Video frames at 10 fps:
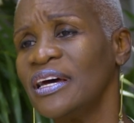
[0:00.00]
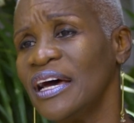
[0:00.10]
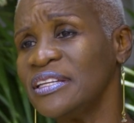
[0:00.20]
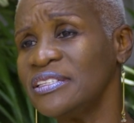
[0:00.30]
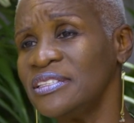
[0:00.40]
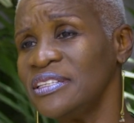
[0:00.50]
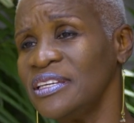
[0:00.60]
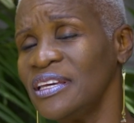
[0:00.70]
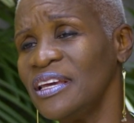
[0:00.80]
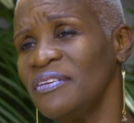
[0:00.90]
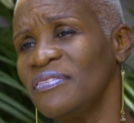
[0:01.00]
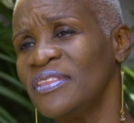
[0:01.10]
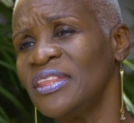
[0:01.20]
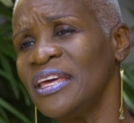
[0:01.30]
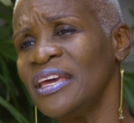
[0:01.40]
and see if
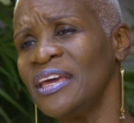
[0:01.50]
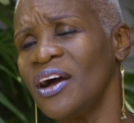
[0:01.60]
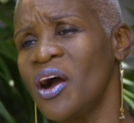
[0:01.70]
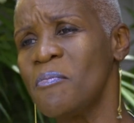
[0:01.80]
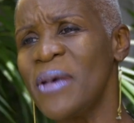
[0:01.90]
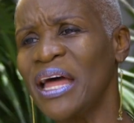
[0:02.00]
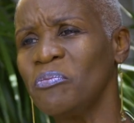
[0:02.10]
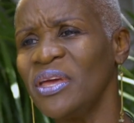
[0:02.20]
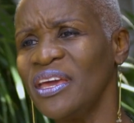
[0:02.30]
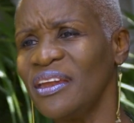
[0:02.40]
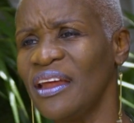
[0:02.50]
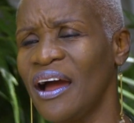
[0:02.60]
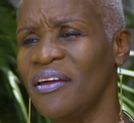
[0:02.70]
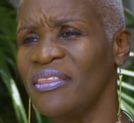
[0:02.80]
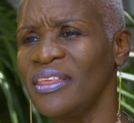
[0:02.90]
they are man made.
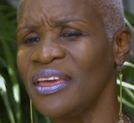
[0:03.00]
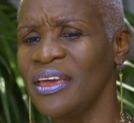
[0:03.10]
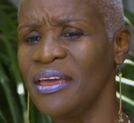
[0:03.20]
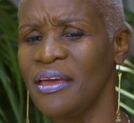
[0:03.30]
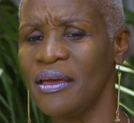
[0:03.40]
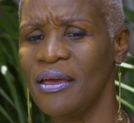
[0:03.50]
Are they